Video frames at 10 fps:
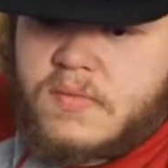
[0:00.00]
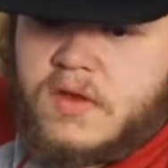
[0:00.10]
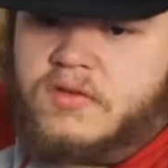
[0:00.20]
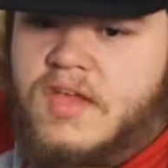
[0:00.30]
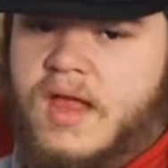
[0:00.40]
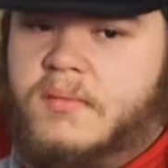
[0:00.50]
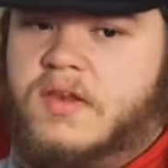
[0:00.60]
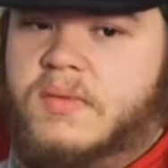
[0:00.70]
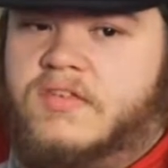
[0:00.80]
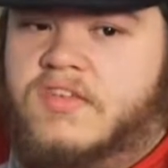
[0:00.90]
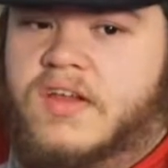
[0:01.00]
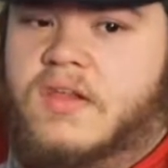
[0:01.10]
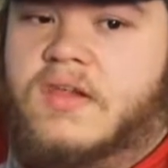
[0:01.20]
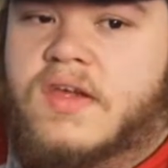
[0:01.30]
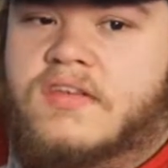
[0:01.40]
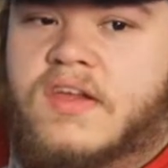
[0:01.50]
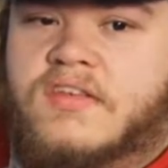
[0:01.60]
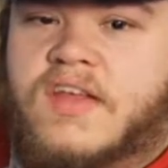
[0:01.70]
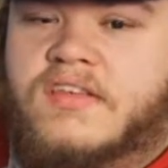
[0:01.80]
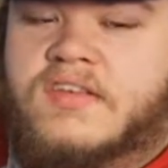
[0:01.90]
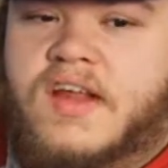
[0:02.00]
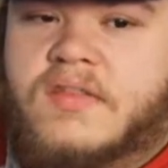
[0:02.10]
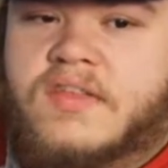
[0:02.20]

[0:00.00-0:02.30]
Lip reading: This is kind of gonna be chill as I tested out